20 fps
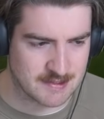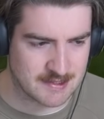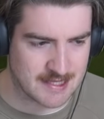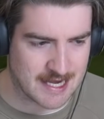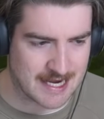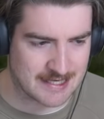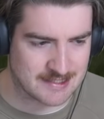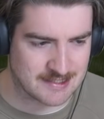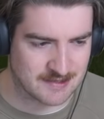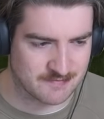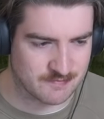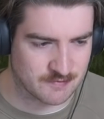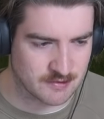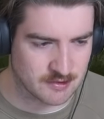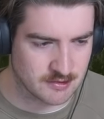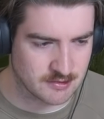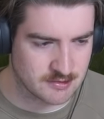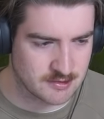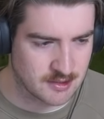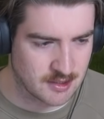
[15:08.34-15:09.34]
that
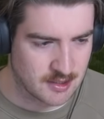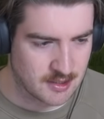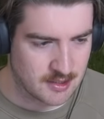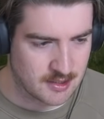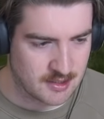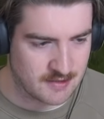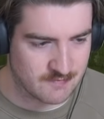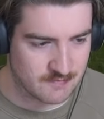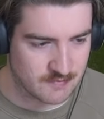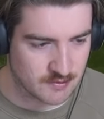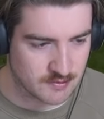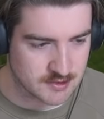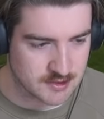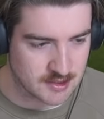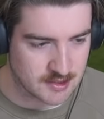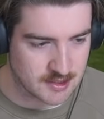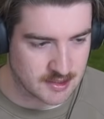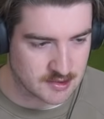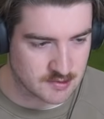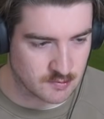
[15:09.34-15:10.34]
difficult, even though it's
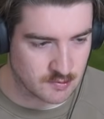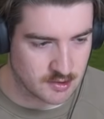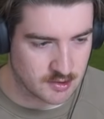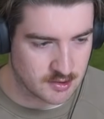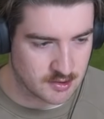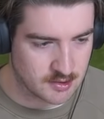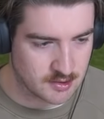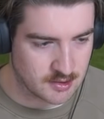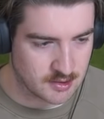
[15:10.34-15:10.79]
index one.